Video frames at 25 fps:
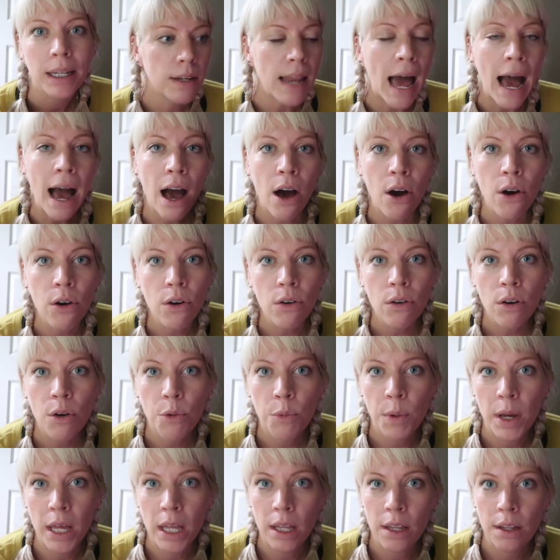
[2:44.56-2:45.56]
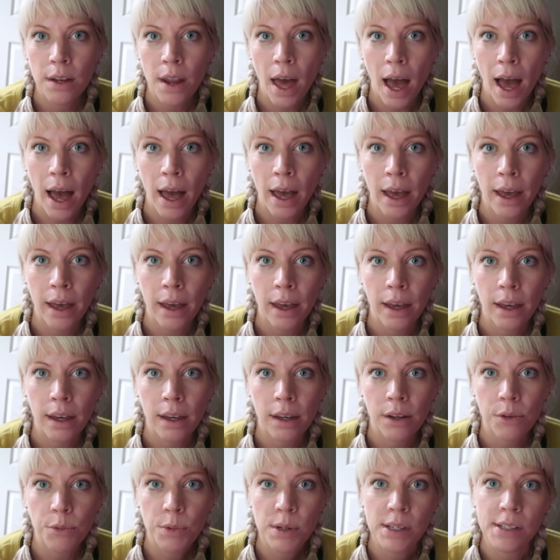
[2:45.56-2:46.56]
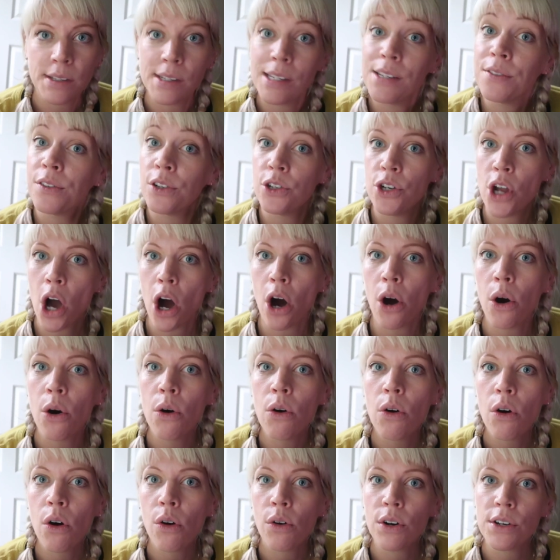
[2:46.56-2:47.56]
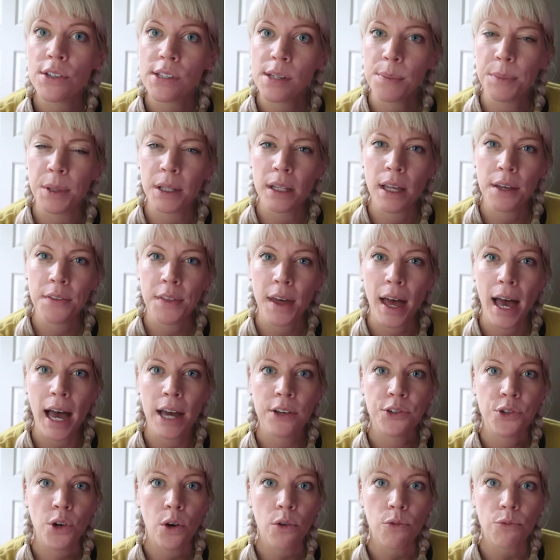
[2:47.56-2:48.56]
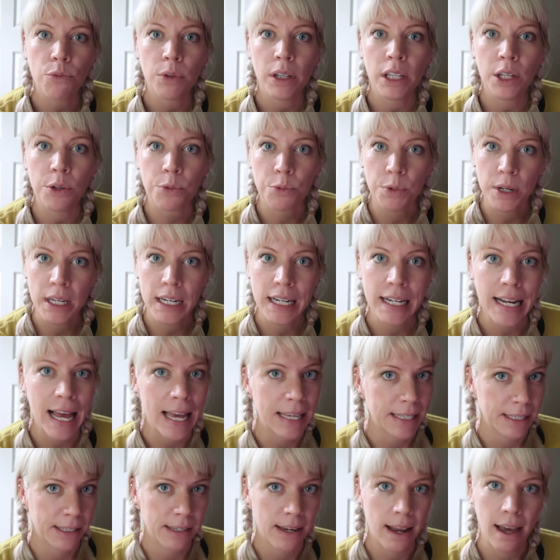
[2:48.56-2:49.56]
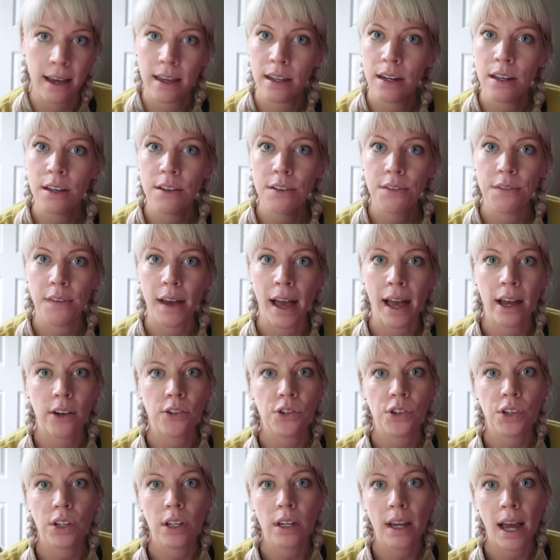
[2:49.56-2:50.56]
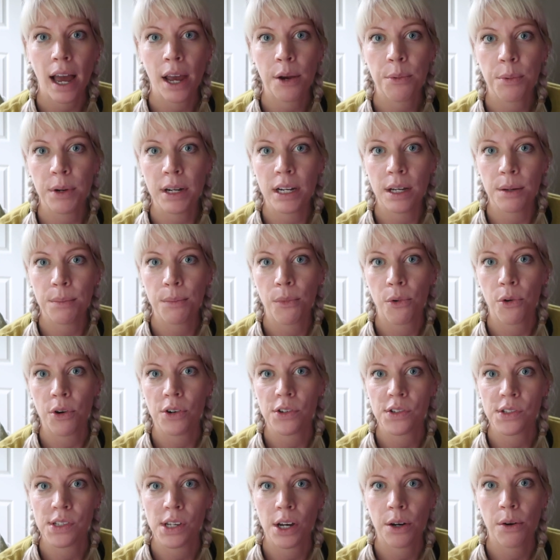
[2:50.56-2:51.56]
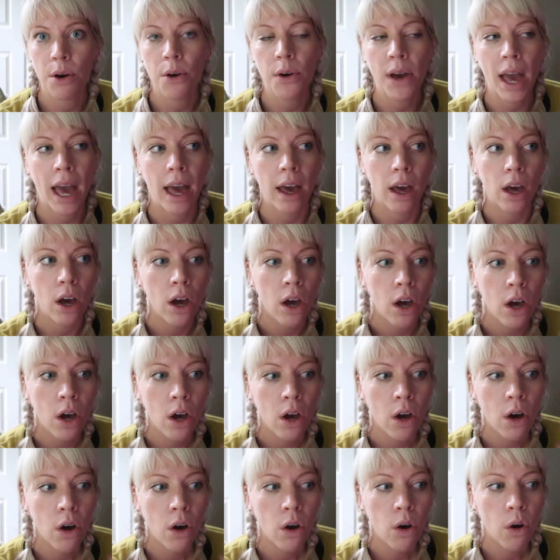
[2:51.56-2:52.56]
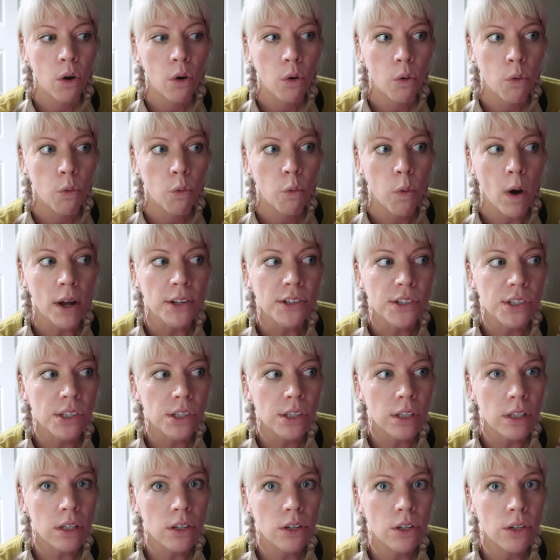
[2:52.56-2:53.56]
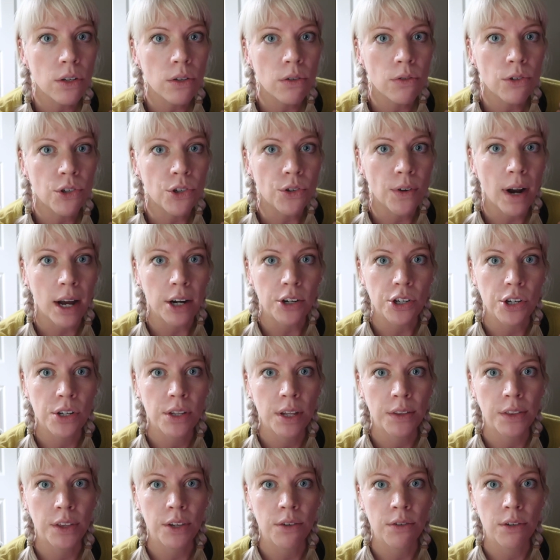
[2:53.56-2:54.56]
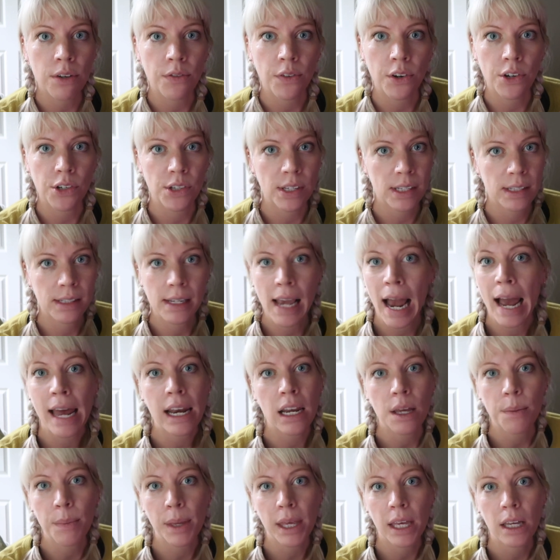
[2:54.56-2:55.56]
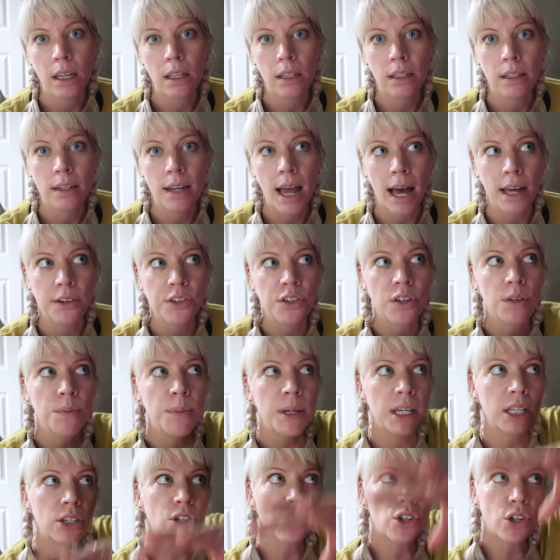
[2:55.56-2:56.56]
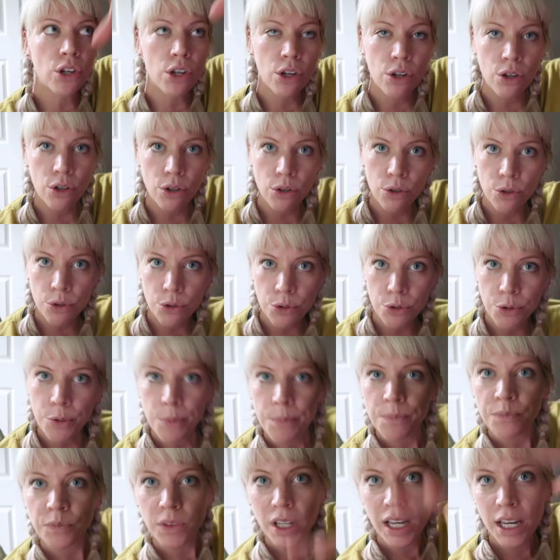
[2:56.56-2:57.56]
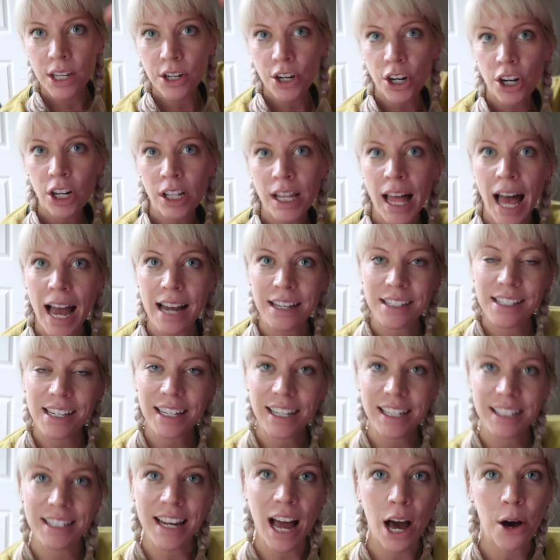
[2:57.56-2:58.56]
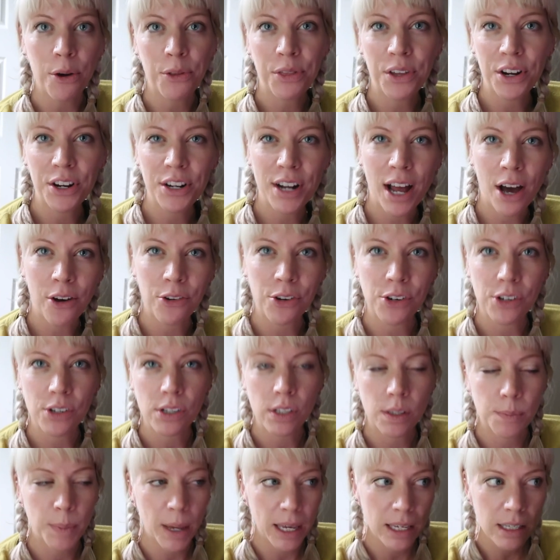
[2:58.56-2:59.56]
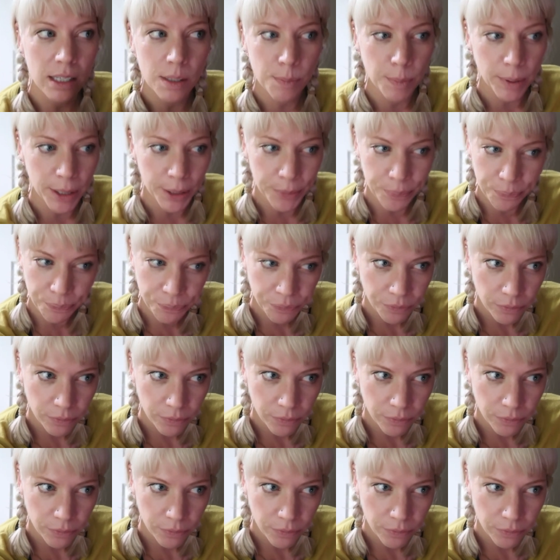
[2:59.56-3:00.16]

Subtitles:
Now when I receive a no or something like that, I don't really read it as negative. Actually, I read it more so, okay, what's the new direction that the universe is guiding me in? Not to be too intergalactic and out there in outer space, but